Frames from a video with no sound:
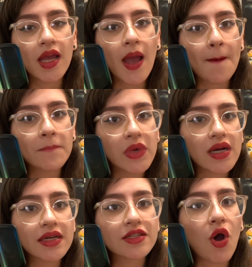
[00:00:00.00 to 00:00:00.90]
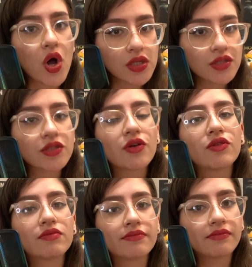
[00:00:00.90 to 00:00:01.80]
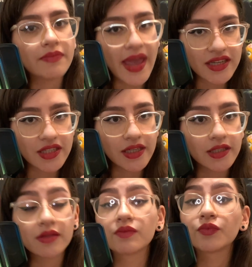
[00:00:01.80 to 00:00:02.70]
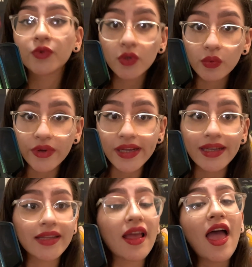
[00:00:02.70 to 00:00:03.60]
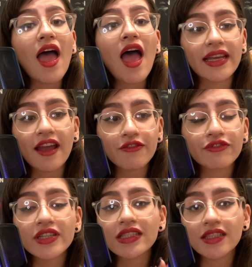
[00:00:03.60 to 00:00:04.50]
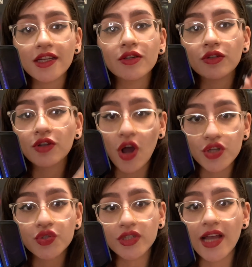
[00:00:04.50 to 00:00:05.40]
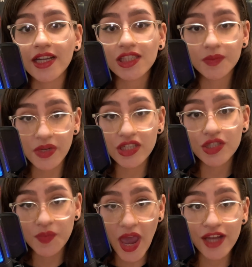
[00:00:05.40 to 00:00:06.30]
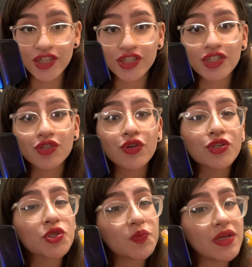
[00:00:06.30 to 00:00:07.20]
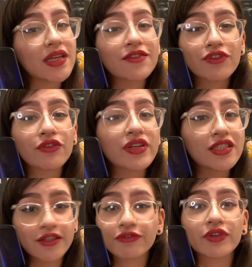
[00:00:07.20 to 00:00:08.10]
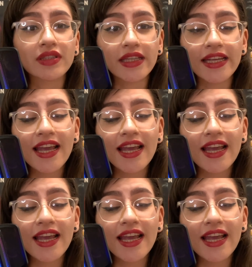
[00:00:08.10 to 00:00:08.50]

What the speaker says: But also Mexican, Puerto Rican, every single country that speaks Spanish is going to speak it very differently.